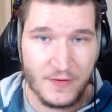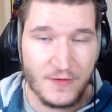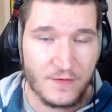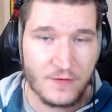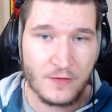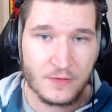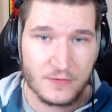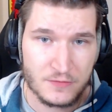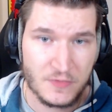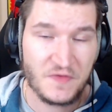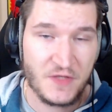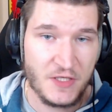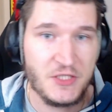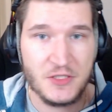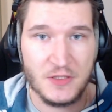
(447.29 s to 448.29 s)

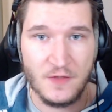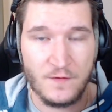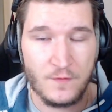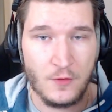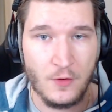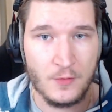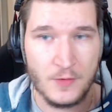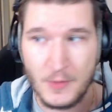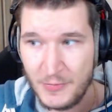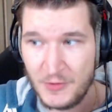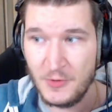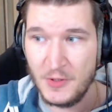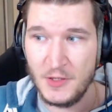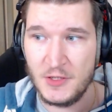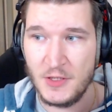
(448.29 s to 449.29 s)
discussion Discord
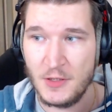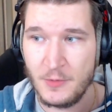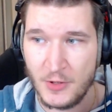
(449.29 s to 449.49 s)
between each other,